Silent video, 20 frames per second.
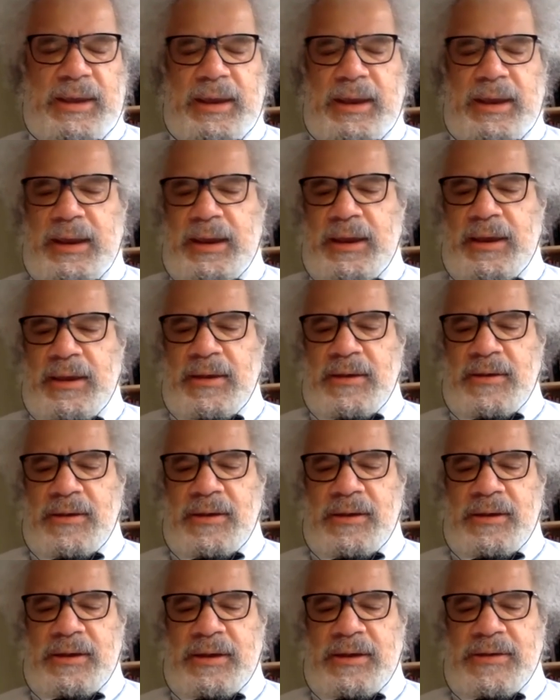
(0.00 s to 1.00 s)
And
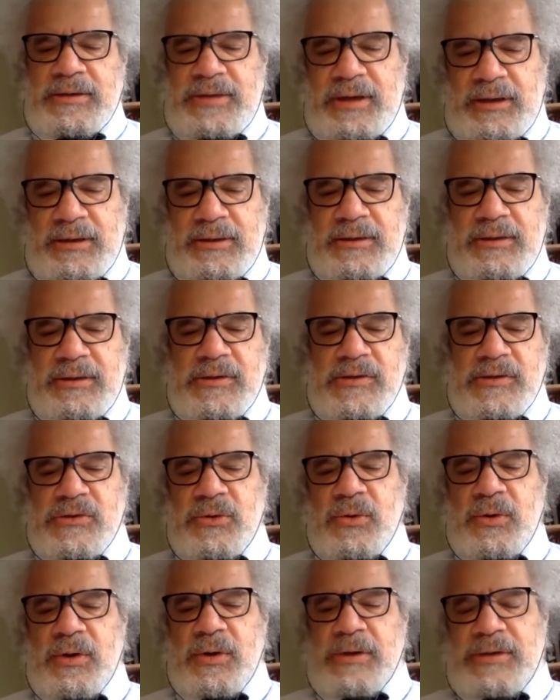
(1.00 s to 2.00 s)
in telling these
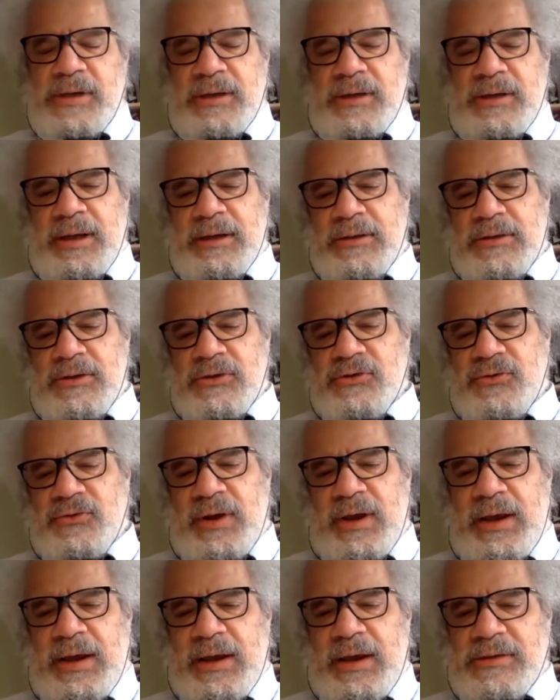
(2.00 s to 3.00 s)
stories, I'd like to
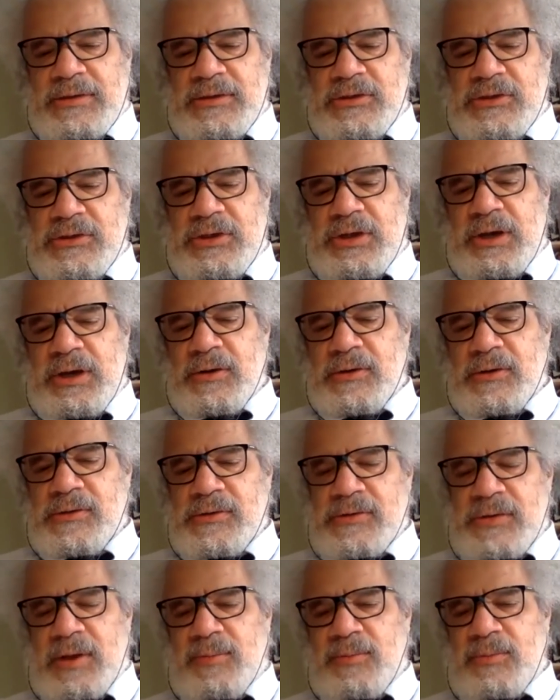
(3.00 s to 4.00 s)
try to share
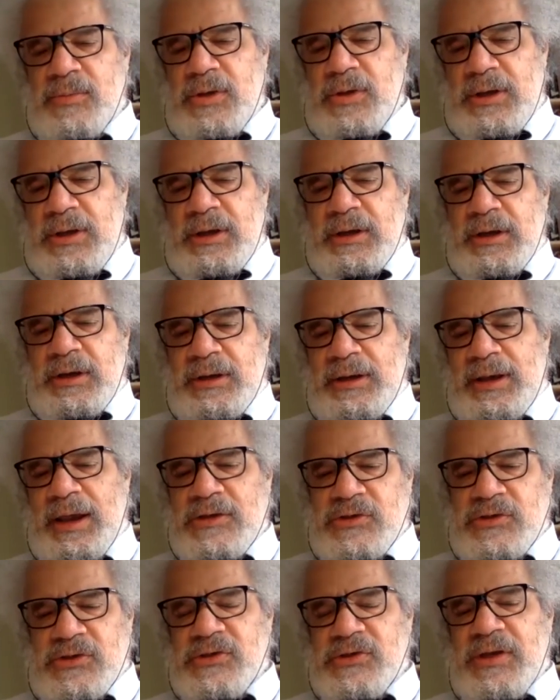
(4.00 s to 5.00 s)
some
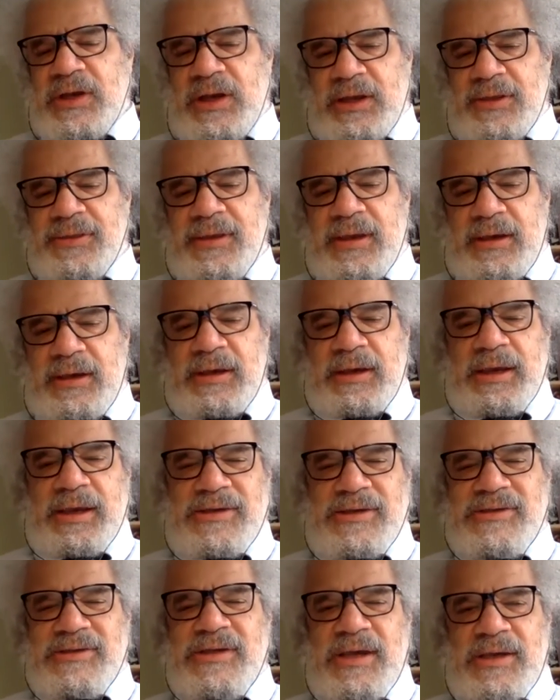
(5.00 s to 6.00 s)
connections that I think
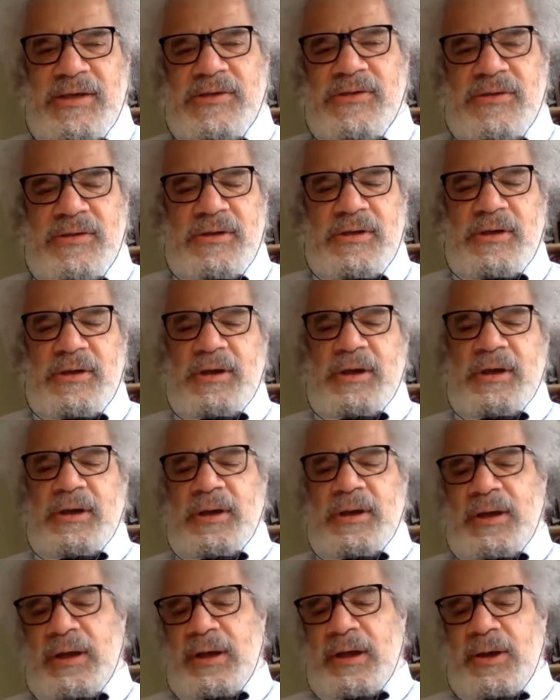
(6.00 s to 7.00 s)
exist
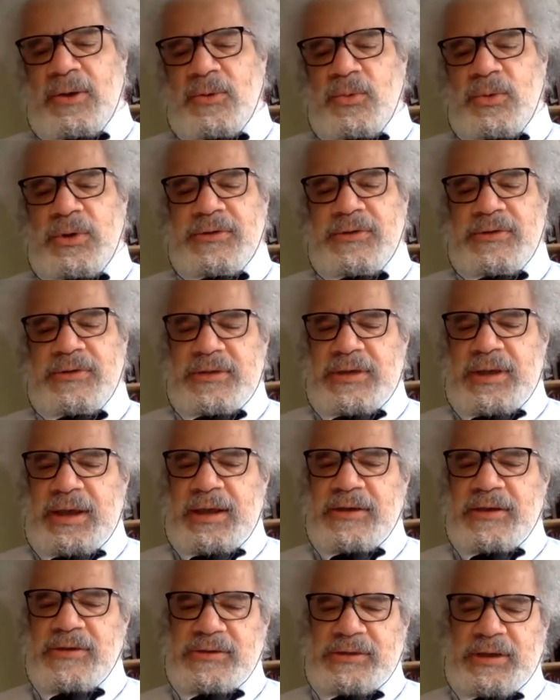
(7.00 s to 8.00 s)
with
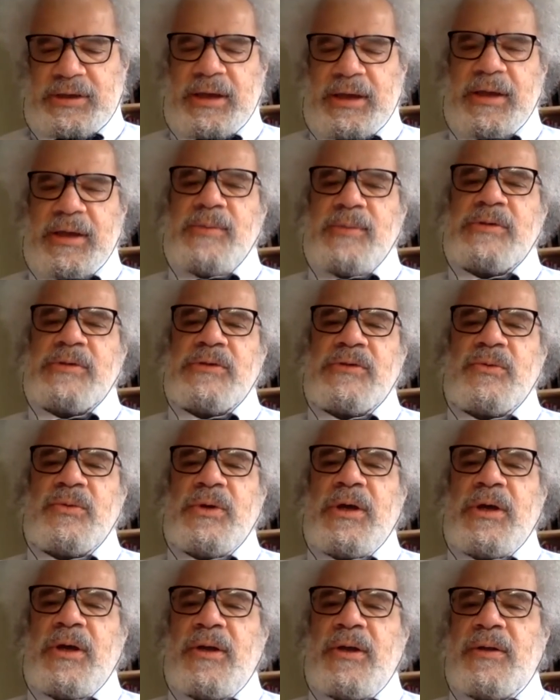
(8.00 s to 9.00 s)
today's times as
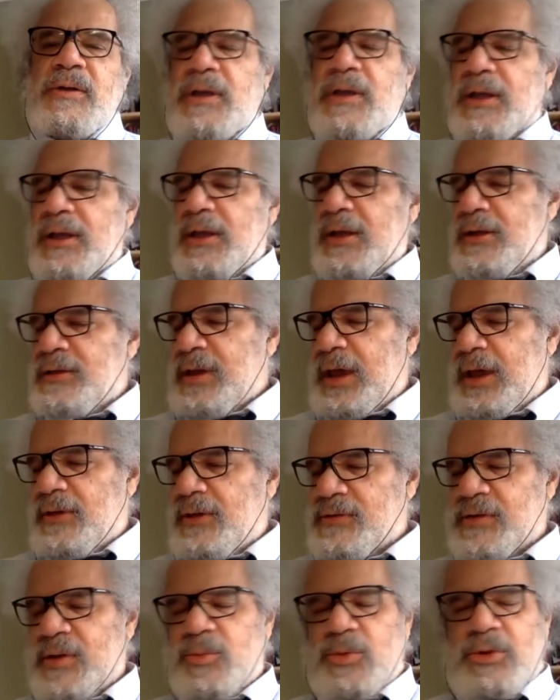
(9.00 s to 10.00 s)
well. How
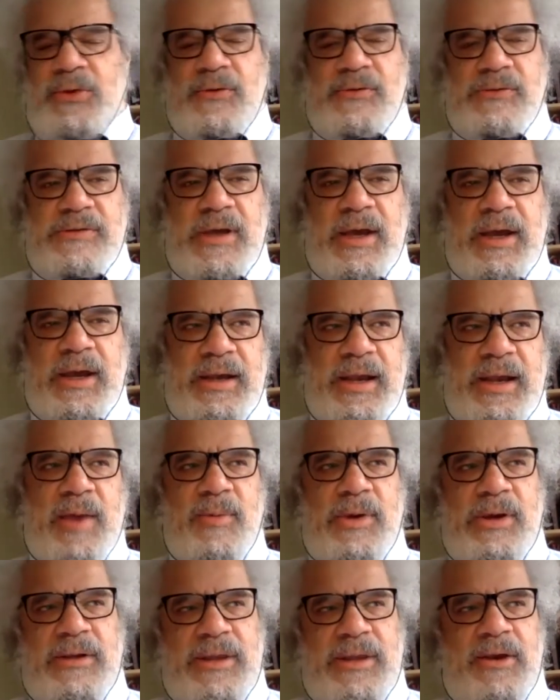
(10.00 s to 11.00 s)
some of those
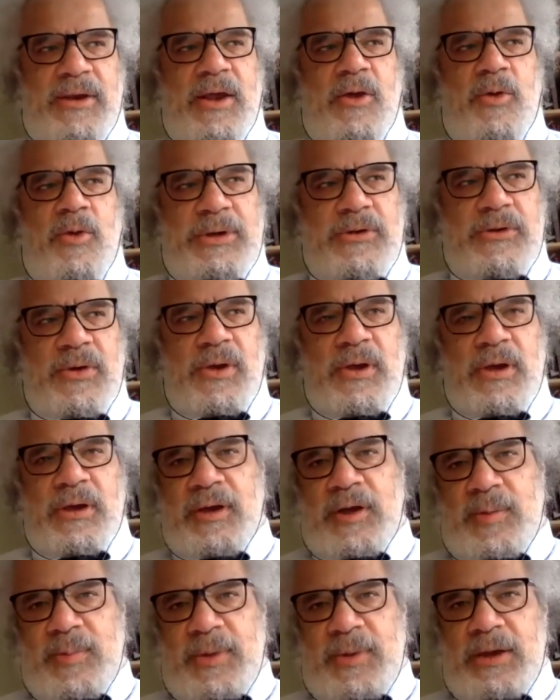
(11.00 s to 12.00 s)
dynamics that I'll be
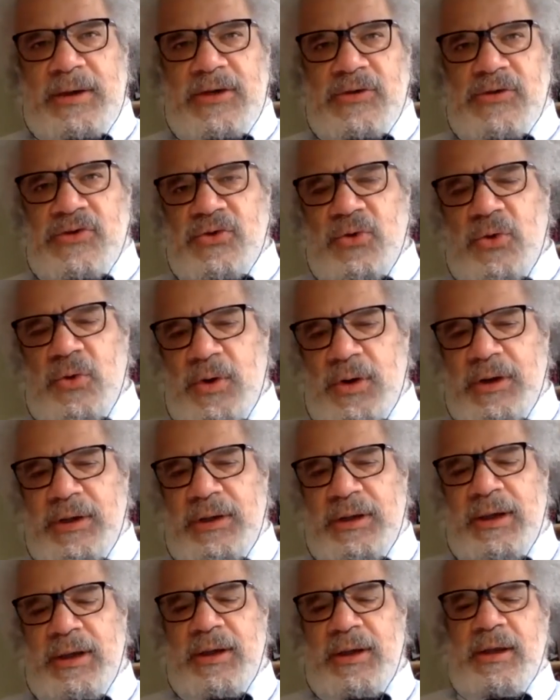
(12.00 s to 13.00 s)
talking about
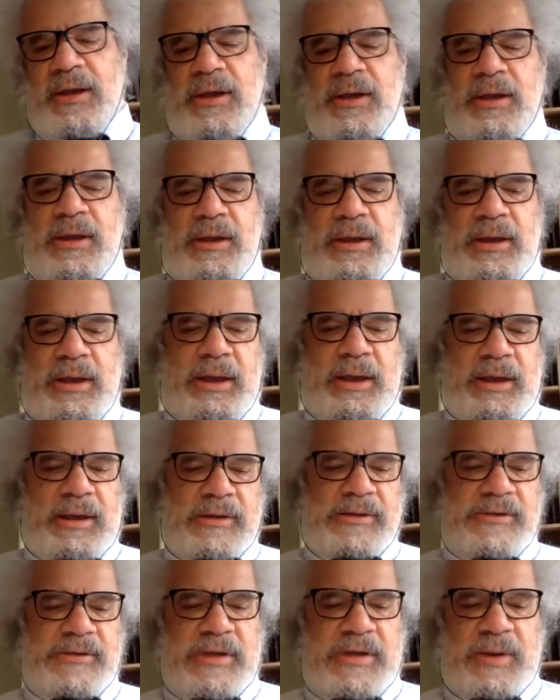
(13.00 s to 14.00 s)
historically
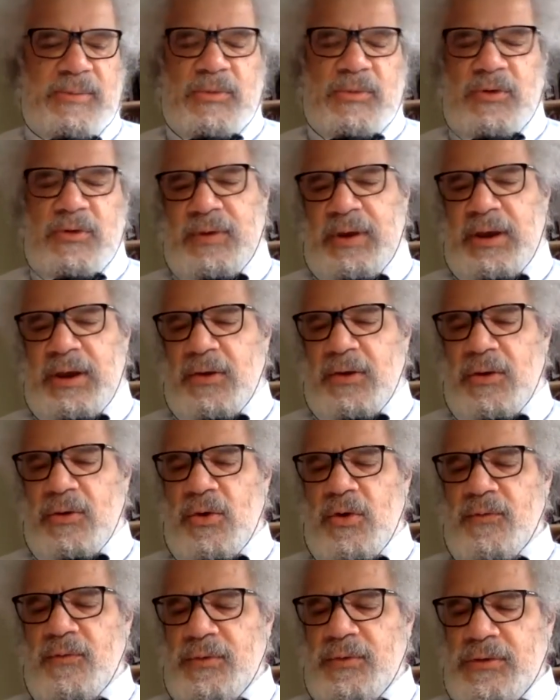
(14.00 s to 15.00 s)
seem to have carried
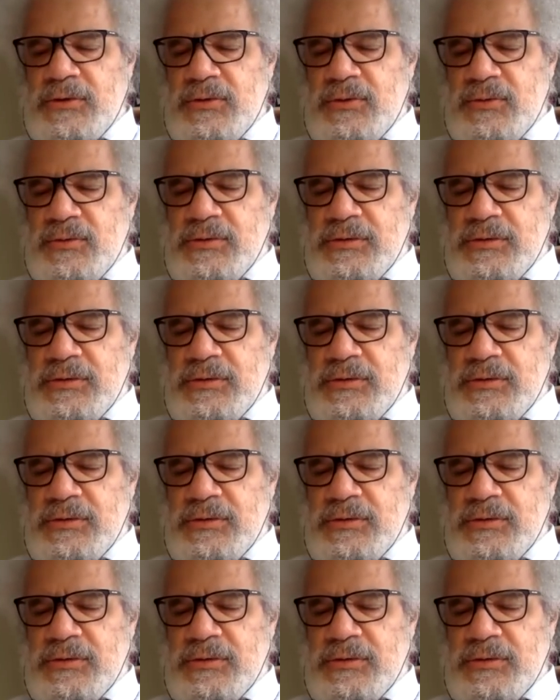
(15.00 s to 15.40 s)
over to